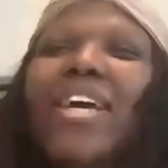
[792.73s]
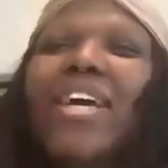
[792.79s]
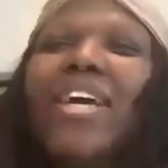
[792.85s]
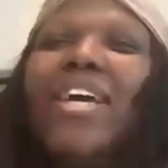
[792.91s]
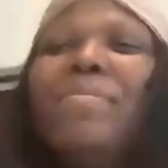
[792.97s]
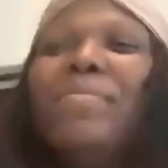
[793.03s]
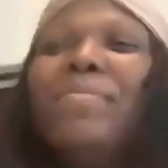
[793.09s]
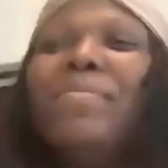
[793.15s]

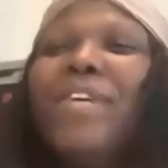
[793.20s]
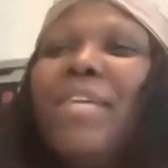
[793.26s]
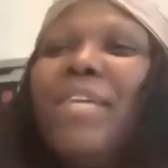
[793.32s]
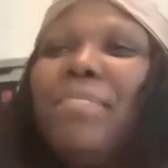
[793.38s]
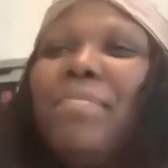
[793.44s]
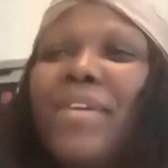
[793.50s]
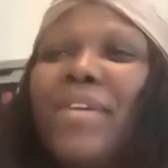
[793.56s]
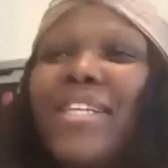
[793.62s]
Good
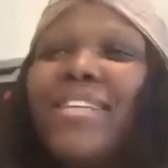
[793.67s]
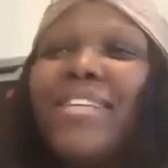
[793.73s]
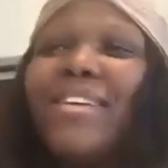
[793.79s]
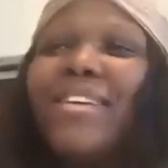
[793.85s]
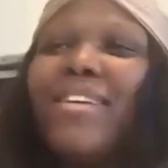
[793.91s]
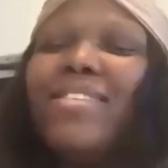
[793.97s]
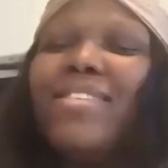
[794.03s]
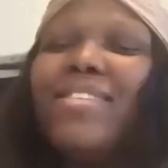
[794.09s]
morning, boys and
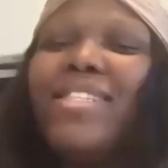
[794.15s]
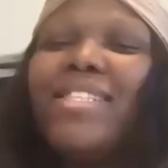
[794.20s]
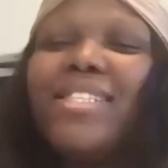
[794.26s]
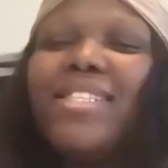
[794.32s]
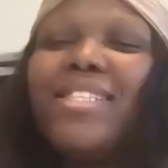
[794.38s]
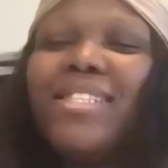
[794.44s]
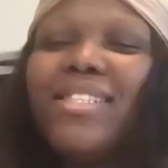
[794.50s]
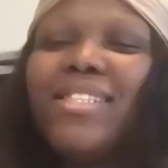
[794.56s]
girls.
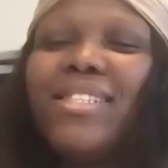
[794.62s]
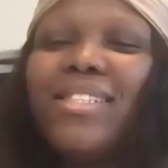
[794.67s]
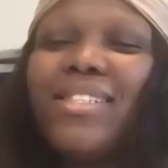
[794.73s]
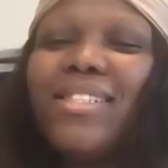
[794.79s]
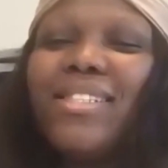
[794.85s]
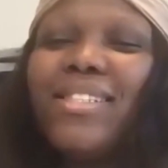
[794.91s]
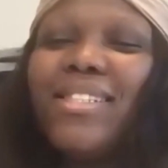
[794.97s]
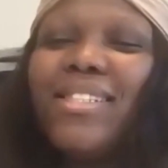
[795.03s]

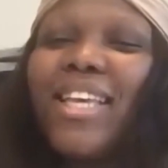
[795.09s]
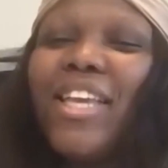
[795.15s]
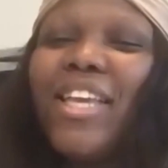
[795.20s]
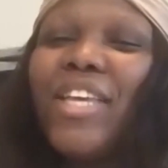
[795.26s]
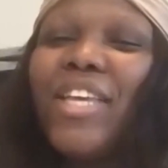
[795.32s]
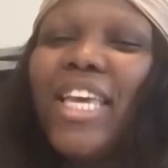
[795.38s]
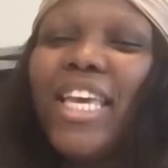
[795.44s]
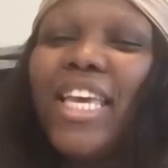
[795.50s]

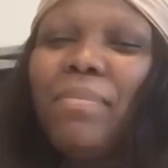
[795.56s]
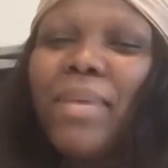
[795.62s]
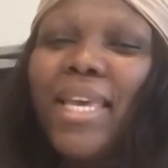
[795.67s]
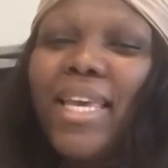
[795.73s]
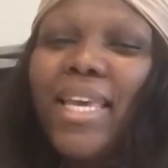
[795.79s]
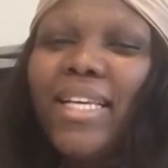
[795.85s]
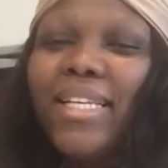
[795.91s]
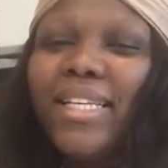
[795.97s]
Can you hear
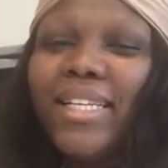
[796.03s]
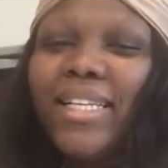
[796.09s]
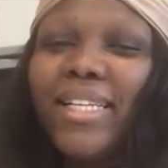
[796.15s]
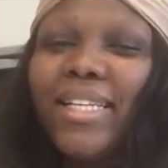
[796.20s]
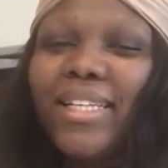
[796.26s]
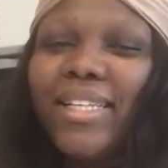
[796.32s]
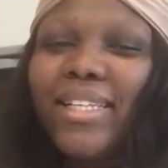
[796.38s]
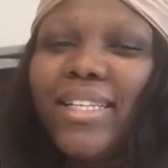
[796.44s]
me?
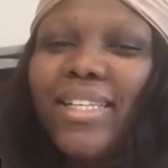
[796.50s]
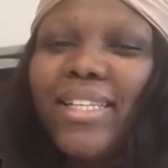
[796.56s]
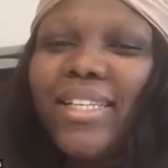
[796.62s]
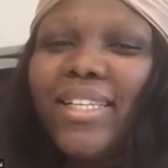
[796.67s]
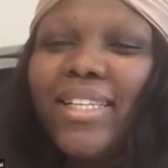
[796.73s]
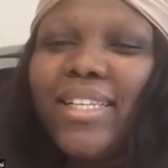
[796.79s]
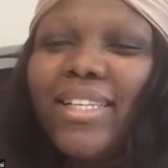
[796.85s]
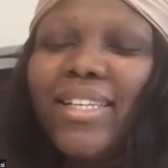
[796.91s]

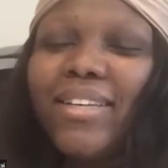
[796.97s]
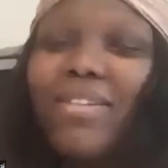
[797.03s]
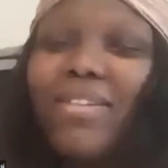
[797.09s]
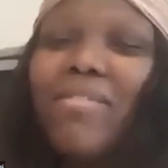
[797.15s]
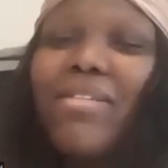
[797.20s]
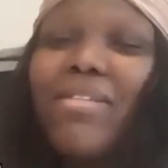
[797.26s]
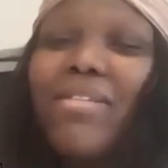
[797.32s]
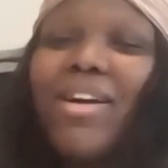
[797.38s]

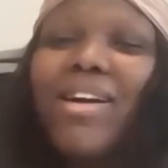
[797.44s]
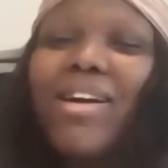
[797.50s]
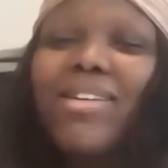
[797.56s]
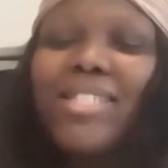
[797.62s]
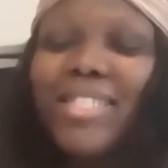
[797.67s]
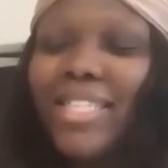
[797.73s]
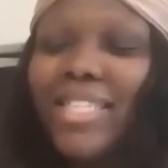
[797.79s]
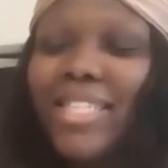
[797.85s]
Oh, I
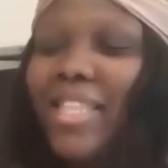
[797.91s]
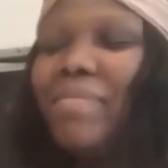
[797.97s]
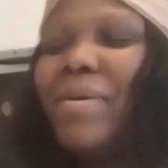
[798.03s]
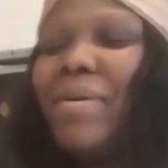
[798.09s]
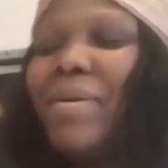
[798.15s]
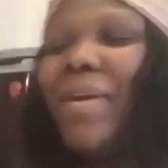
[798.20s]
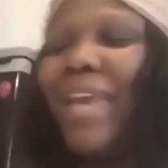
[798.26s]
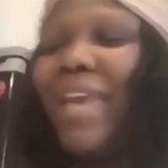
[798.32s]
can't see them.
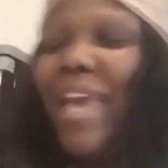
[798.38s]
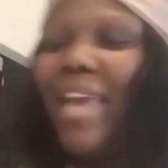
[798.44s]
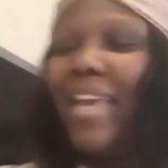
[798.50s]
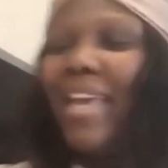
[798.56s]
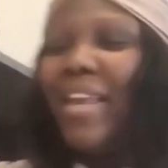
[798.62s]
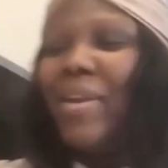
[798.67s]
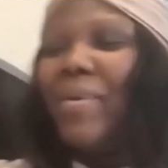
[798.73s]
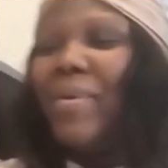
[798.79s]
Okay,
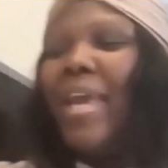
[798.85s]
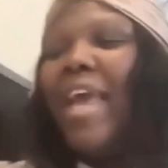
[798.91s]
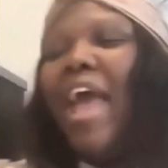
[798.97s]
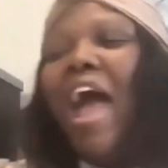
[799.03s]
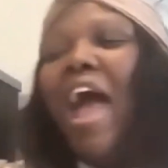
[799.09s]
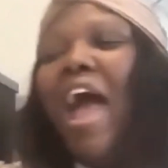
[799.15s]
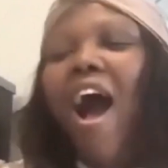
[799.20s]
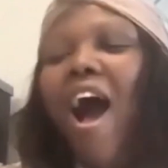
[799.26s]
anyway.
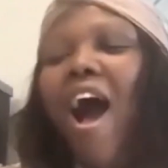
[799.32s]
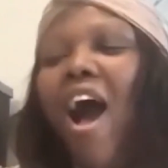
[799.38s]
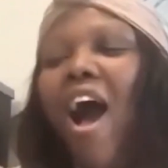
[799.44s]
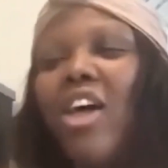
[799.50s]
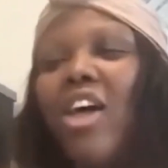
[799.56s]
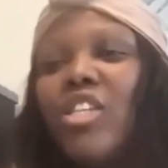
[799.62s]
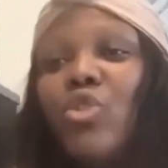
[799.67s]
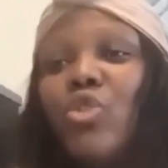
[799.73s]

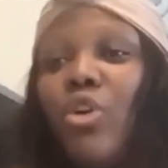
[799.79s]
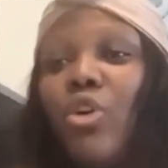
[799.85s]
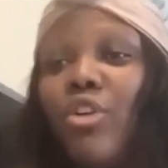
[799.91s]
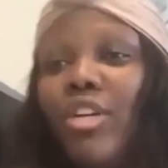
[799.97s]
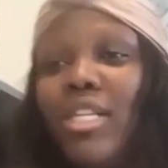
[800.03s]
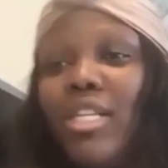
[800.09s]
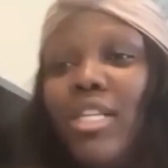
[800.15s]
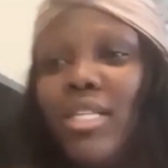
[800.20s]
Our
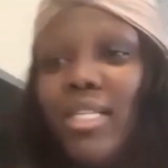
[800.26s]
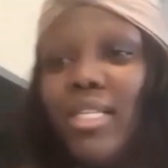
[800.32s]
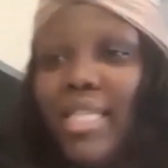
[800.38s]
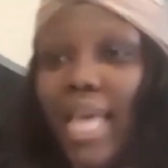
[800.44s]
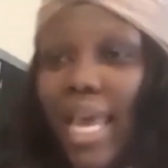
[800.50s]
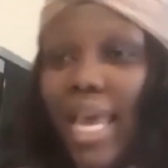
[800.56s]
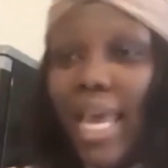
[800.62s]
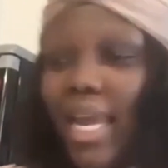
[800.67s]
story
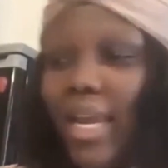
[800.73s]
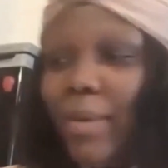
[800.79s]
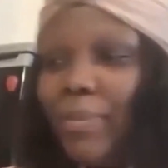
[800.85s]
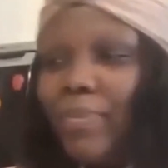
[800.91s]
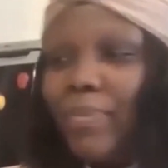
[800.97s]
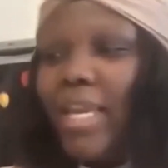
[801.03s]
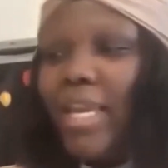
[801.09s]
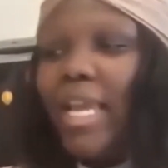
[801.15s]

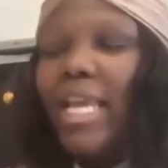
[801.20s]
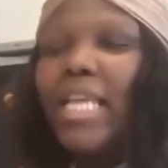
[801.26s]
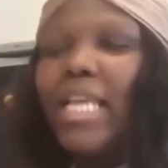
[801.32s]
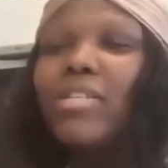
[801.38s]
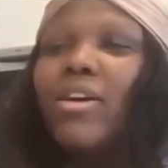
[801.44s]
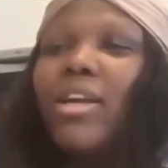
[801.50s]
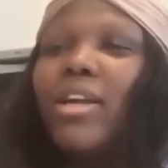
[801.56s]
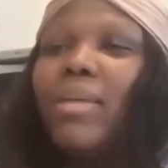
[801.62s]
today
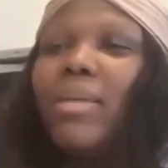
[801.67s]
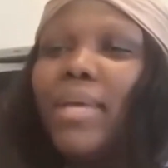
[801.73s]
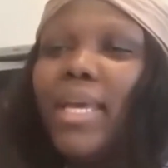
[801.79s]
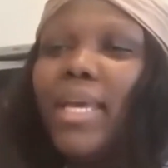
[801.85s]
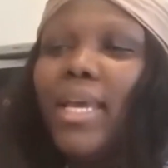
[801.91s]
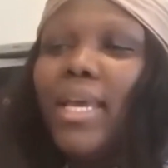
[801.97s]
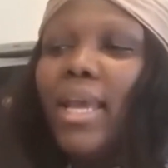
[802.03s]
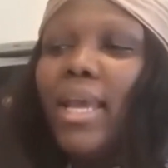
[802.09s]
is going to
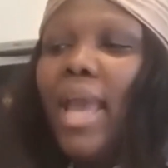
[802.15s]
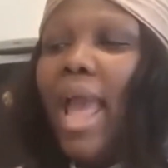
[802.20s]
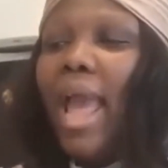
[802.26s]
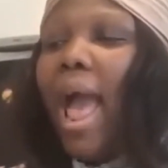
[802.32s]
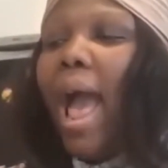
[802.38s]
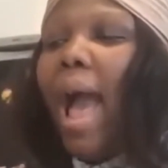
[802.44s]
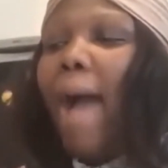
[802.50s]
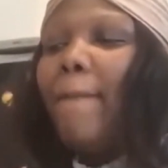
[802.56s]
be
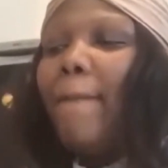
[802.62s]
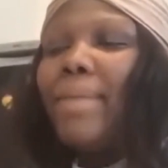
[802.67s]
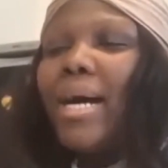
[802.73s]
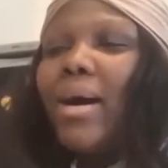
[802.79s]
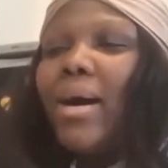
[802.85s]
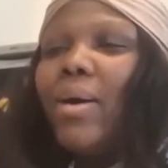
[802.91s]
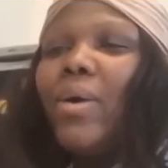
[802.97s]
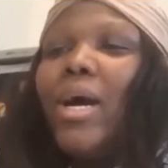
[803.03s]

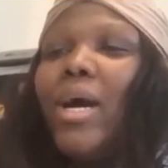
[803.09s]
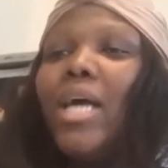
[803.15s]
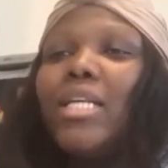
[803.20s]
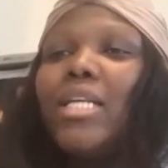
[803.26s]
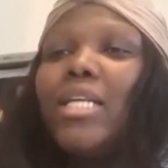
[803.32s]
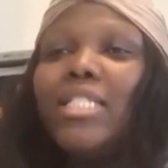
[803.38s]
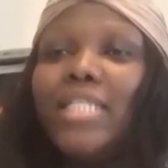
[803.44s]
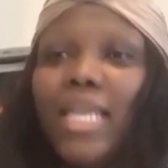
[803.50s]
about
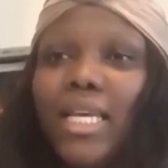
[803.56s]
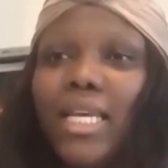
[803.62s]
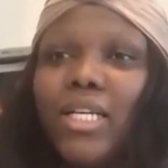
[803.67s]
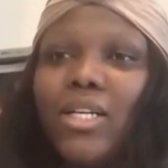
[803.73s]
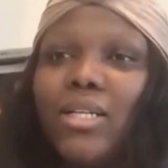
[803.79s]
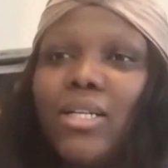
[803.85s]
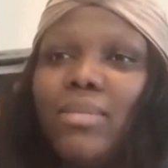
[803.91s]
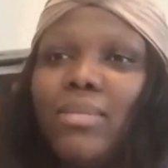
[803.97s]

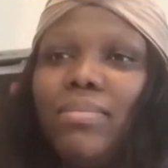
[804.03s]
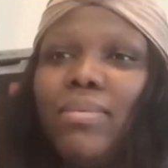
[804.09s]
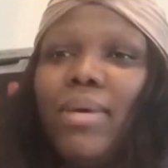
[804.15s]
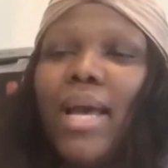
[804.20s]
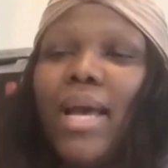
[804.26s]
Jacob